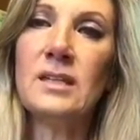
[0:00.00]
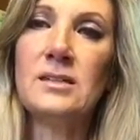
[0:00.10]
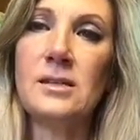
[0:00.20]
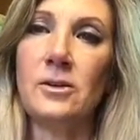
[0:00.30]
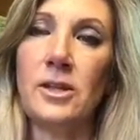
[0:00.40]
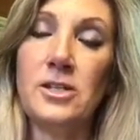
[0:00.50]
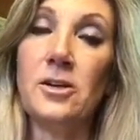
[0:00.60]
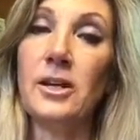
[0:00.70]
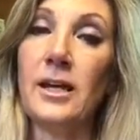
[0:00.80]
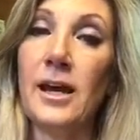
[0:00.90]
So they
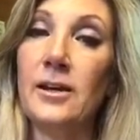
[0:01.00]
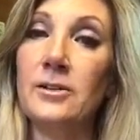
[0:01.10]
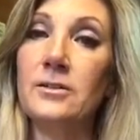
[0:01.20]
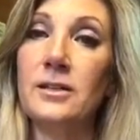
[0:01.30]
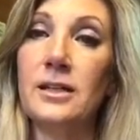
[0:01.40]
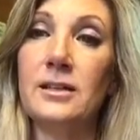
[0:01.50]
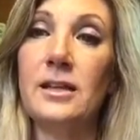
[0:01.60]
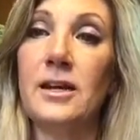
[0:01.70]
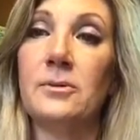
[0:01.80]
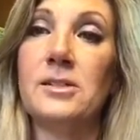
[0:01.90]
took it out,
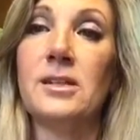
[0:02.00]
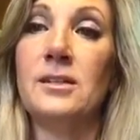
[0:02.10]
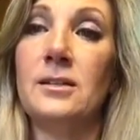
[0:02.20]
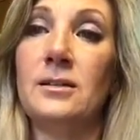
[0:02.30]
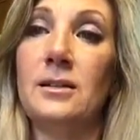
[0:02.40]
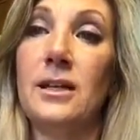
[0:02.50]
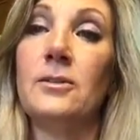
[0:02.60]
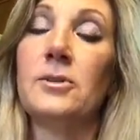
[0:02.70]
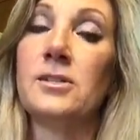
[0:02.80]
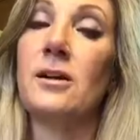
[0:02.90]
and that was in, and
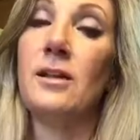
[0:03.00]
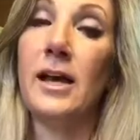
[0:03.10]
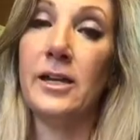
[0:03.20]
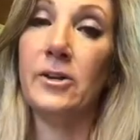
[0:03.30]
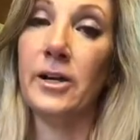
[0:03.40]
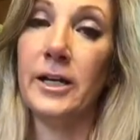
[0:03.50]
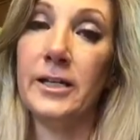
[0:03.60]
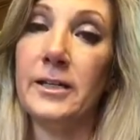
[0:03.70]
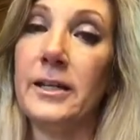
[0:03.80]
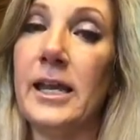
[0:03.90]
it was all high
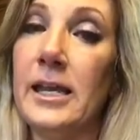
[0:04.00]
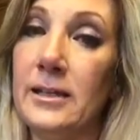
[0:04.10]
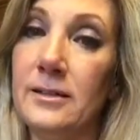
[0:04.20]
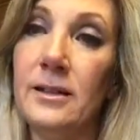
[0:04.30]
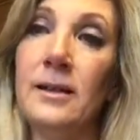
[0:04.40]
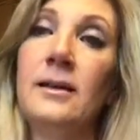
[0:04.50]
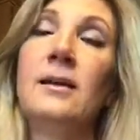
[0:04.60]
grade again.